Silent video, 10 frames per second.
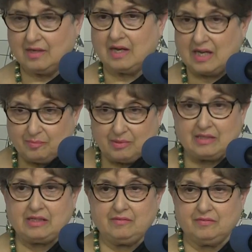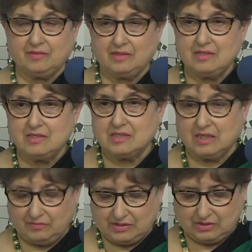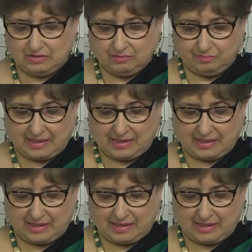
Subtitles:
I believe service to